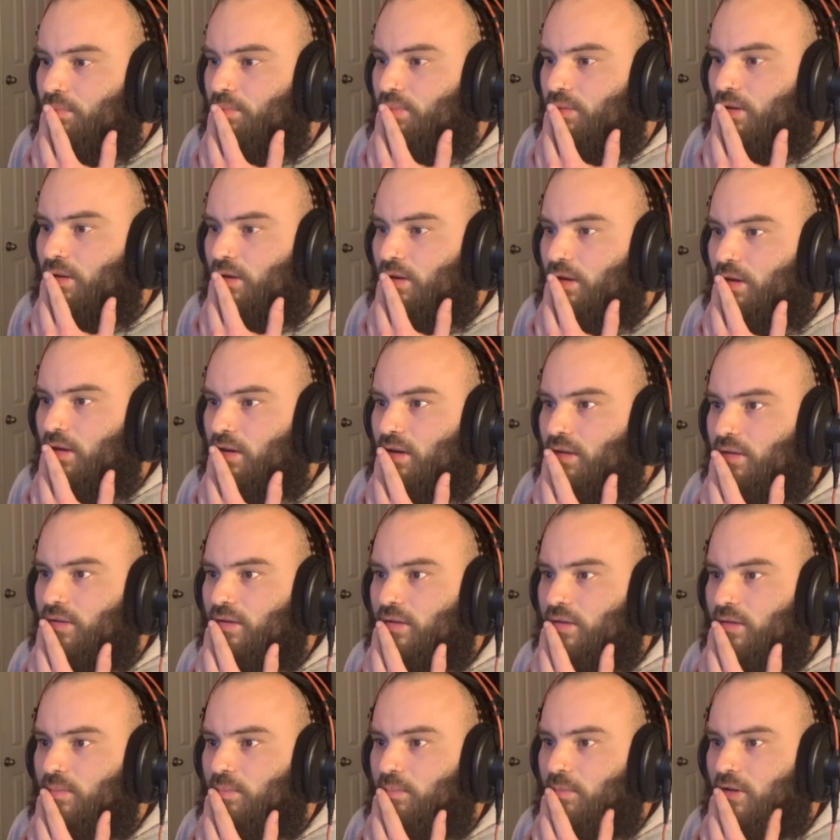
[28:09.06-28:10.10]
I
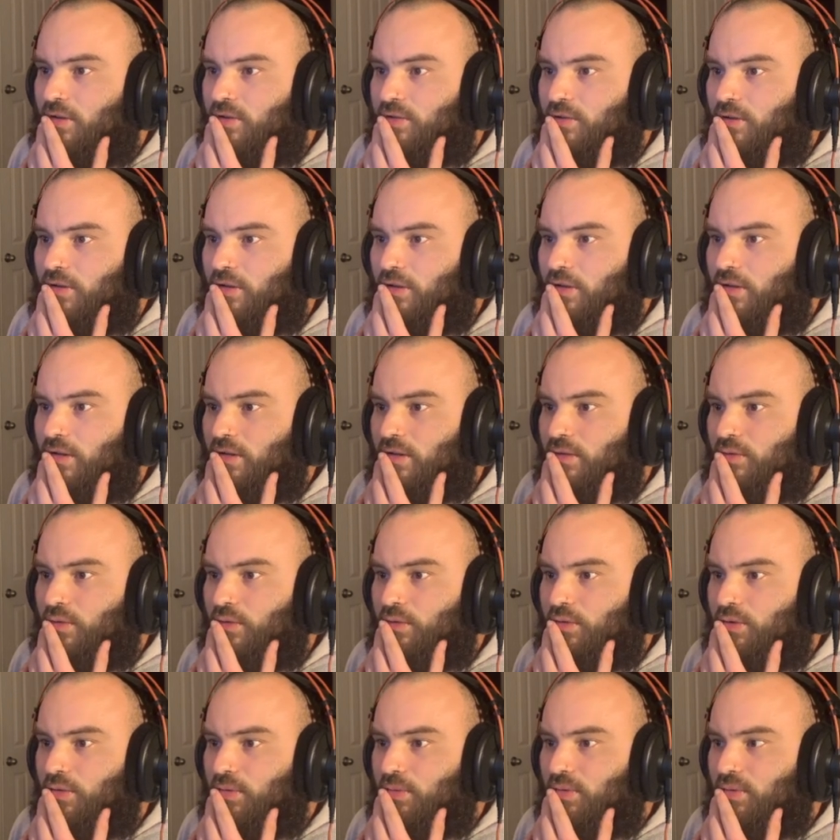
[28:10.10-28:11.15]
think
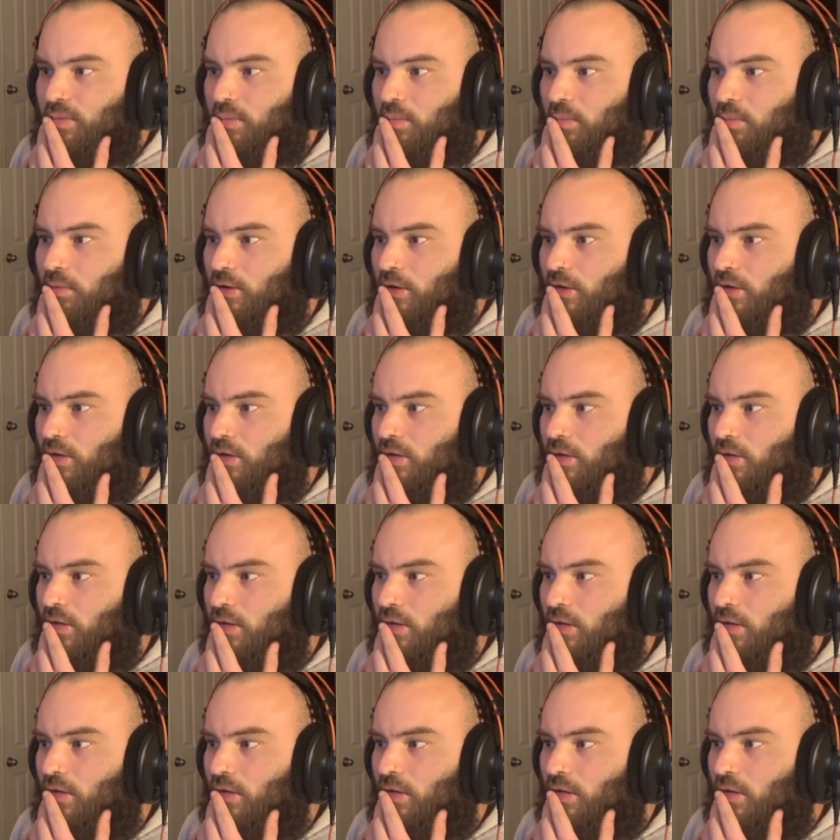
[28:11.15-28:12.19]
LFO 2 is what we want.
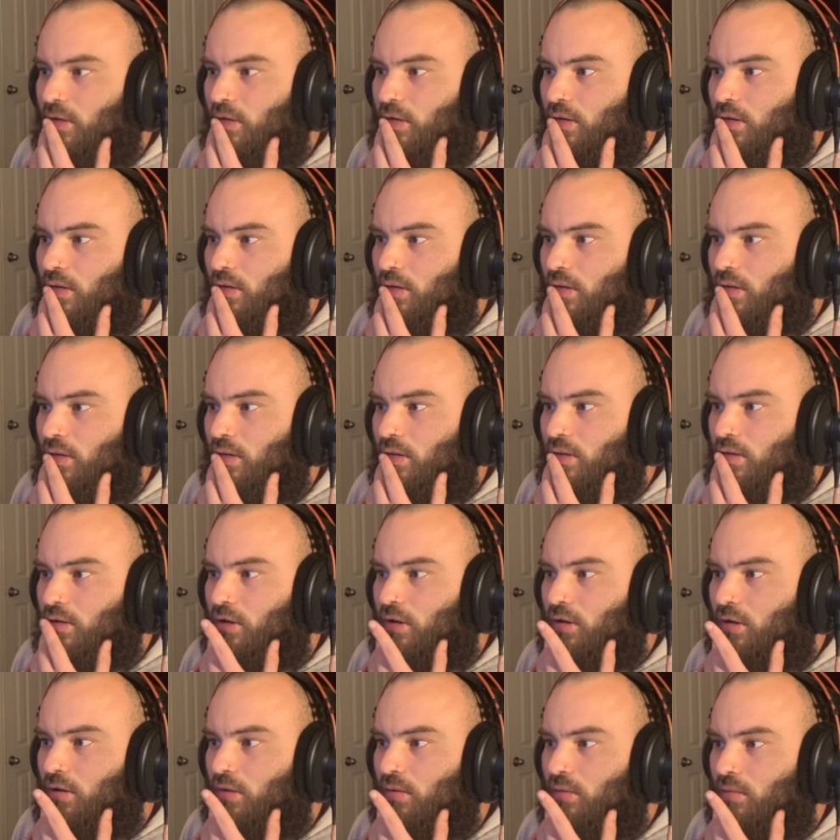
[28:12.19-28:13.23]

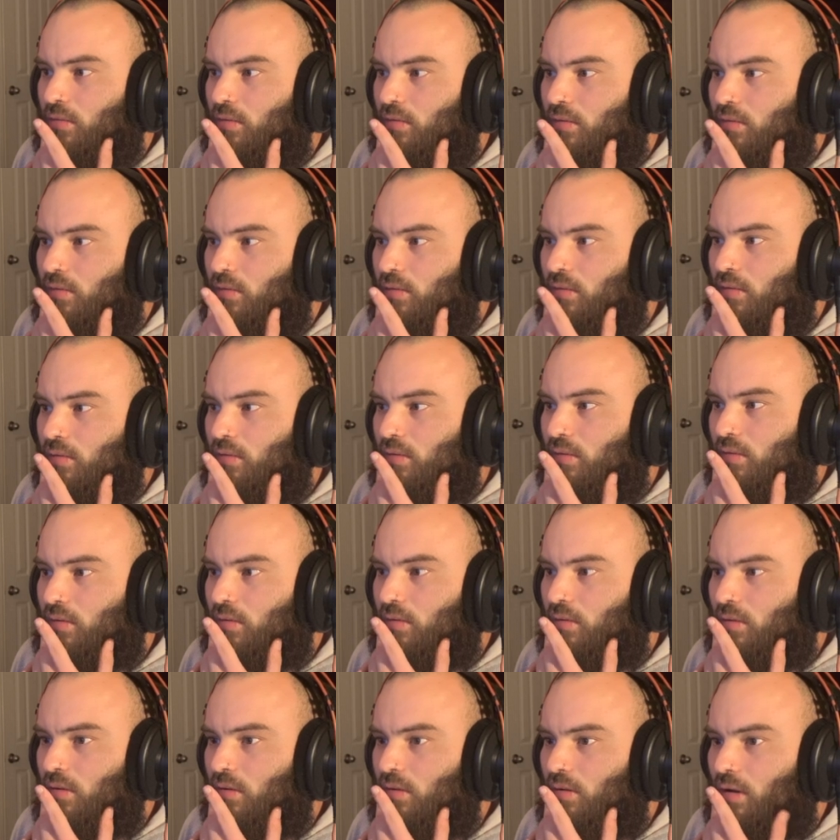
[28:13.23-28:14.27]
No,
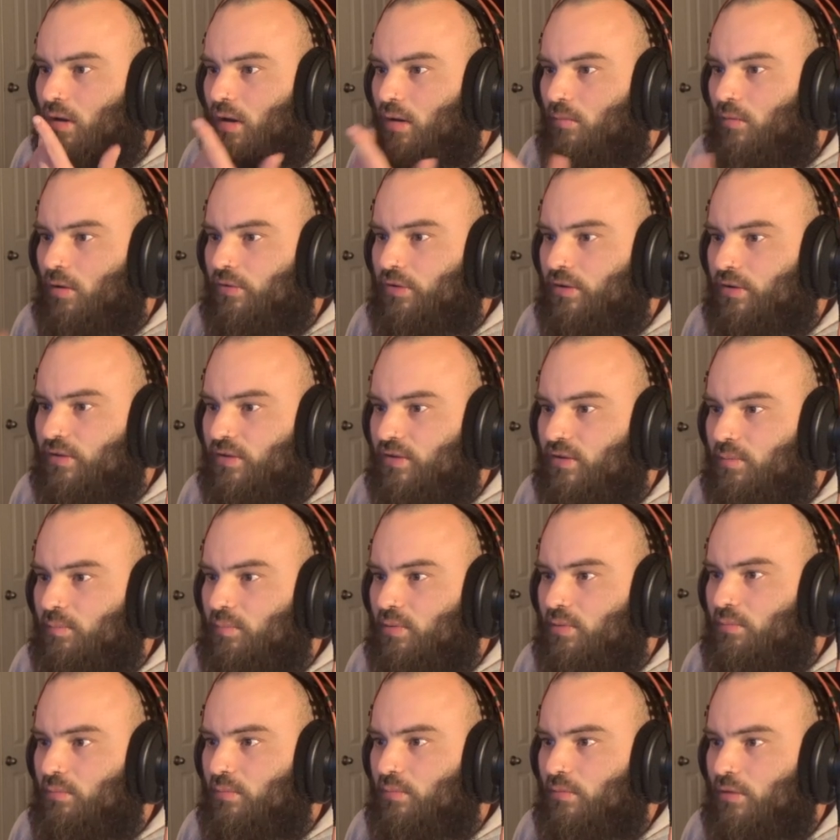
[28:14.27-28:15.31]
I want this to
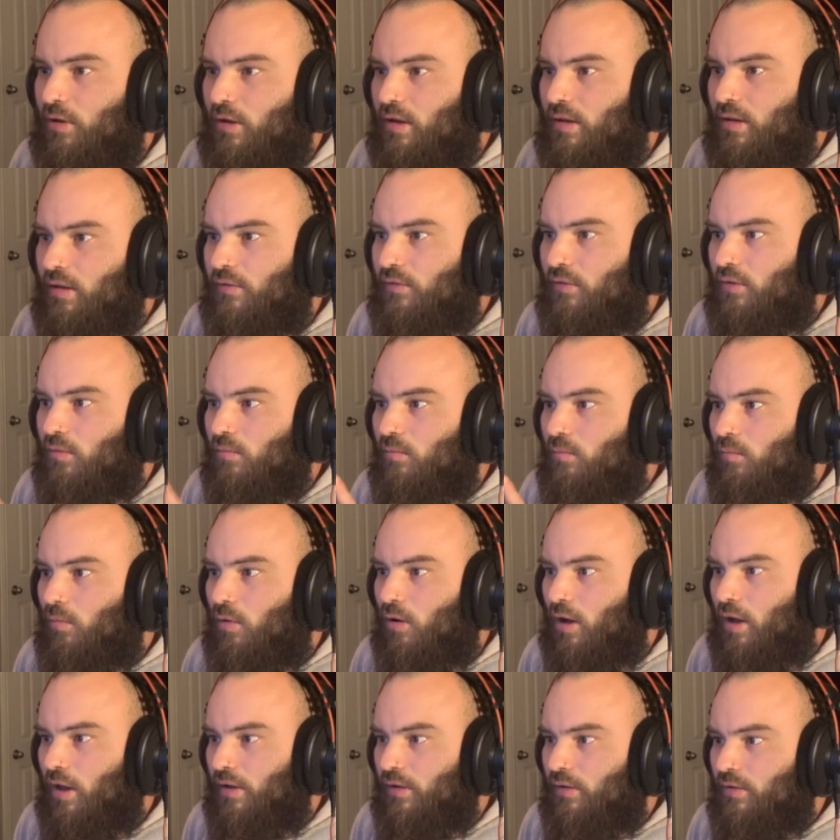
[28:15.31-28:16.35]
be LFO
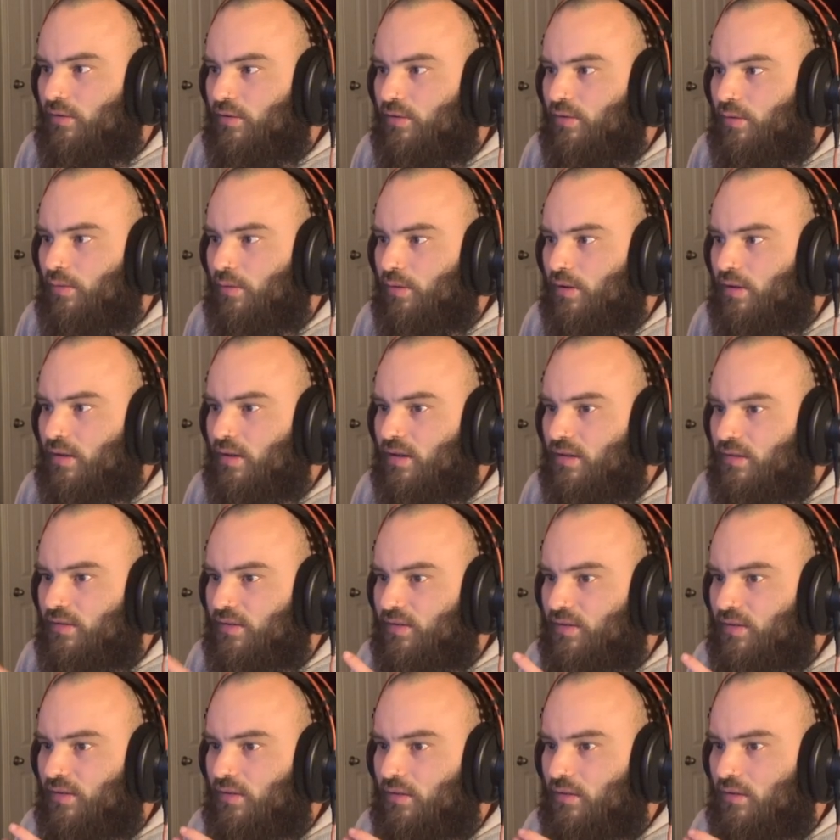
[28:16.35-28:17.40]
1 so that
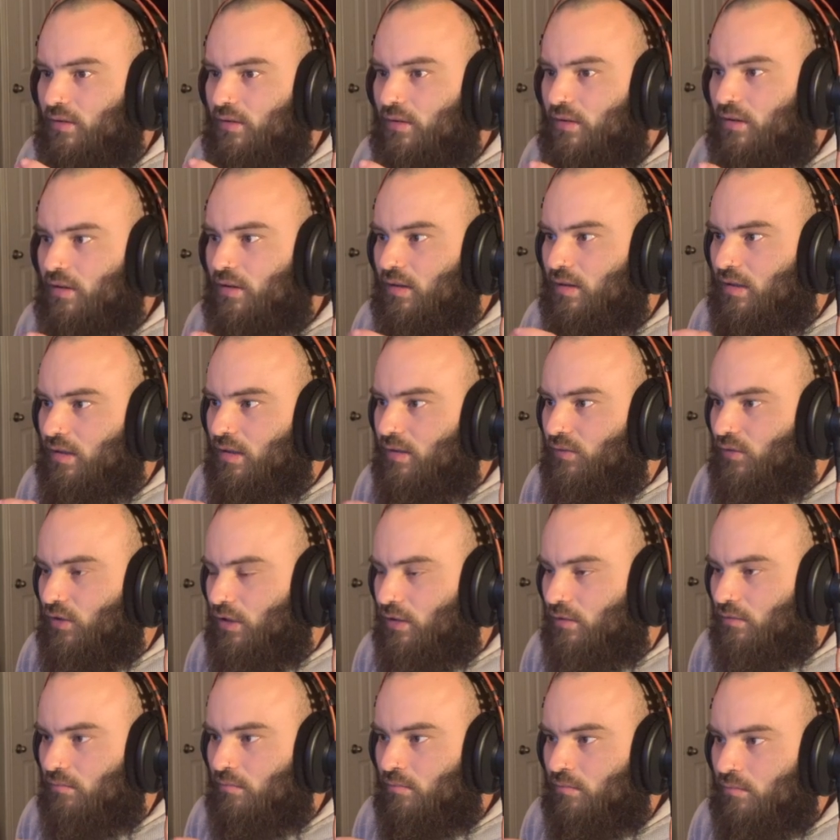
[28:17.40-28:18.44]
it's an
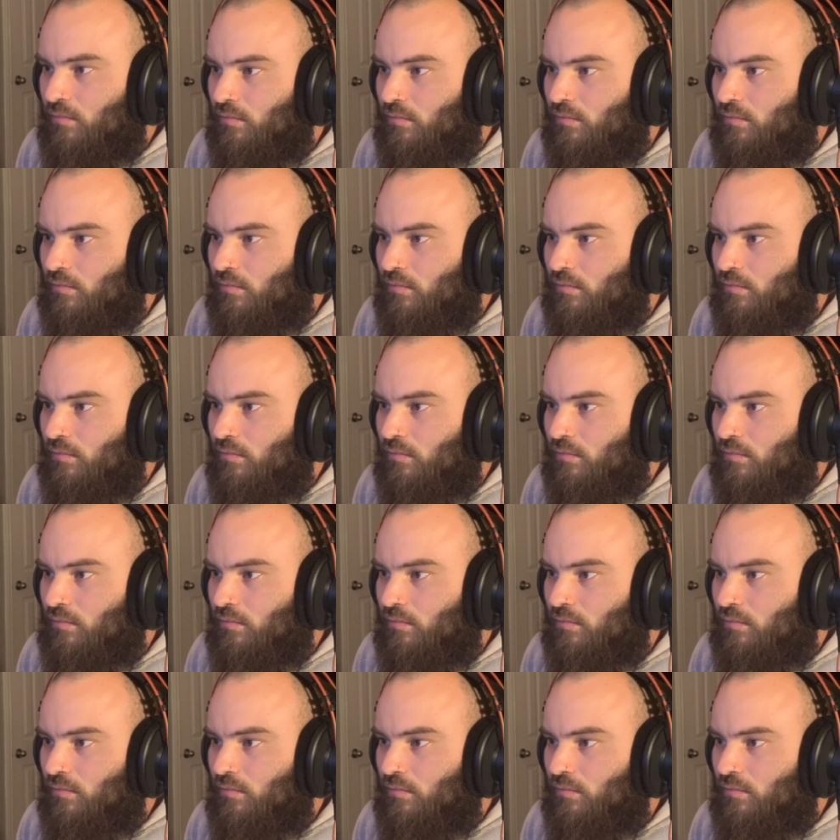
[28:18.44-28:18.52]
even